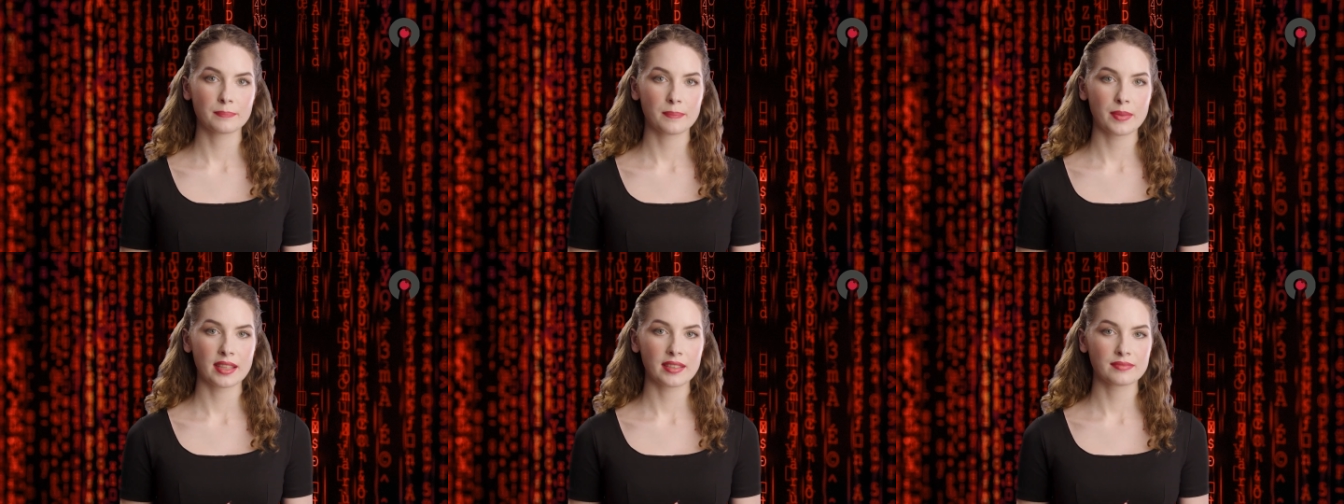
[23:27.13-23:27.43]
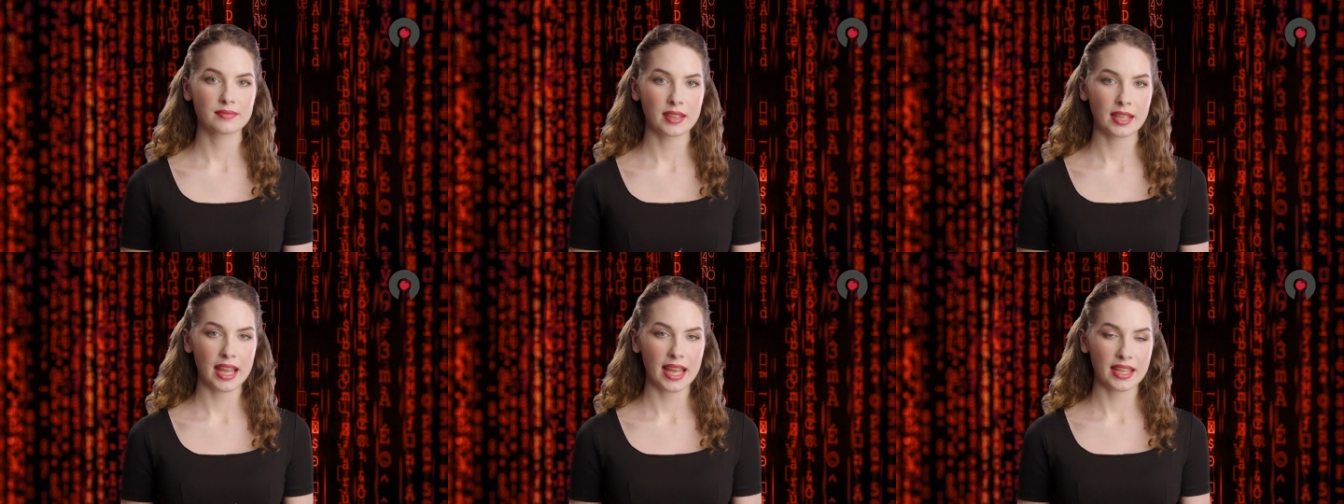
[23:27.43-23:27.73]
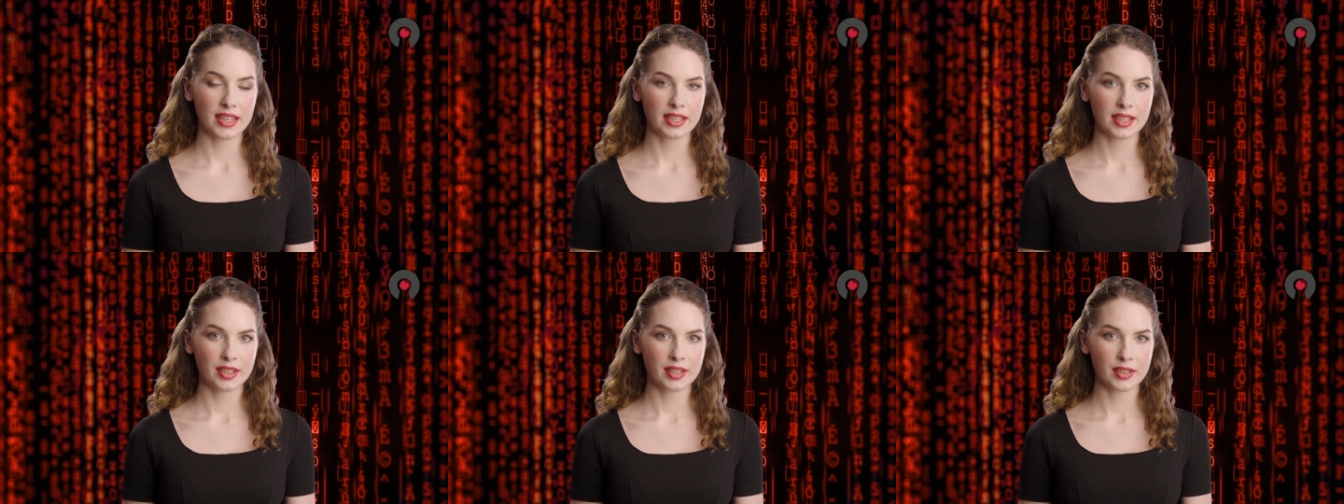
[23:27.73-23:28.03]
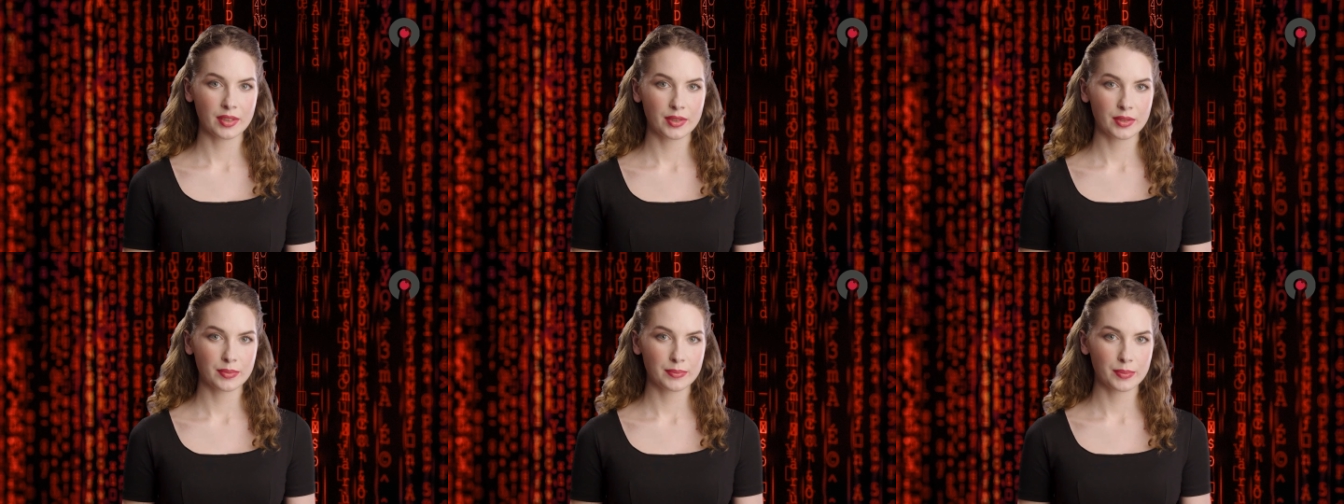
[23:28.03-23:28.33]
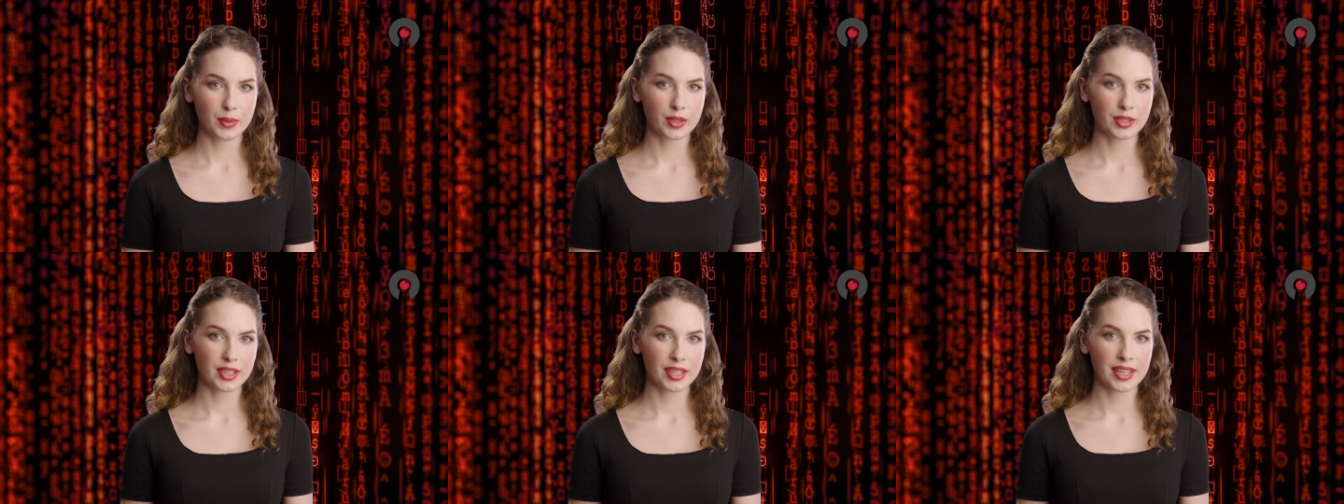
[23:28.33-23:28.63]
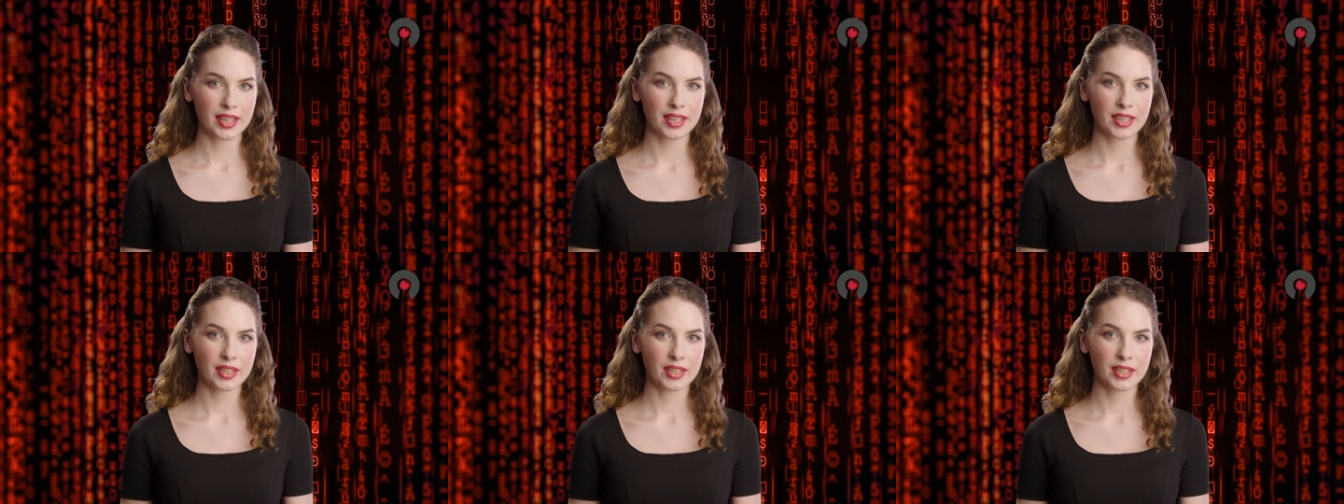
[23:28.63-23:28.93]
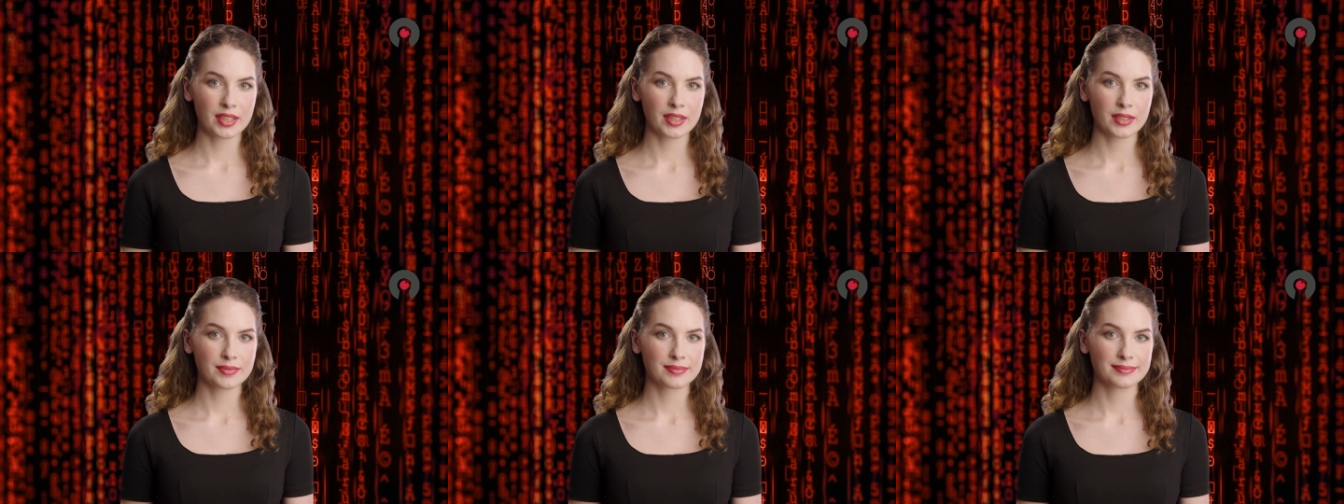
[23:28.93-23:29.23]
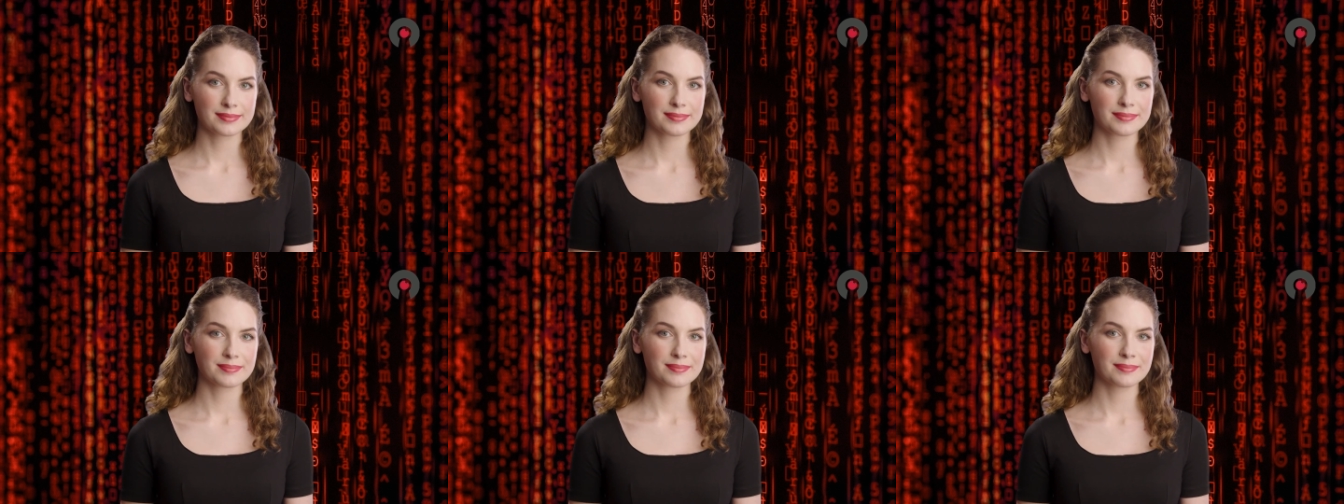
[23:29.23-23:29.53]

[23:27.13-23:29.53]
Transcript: modification, or deletion.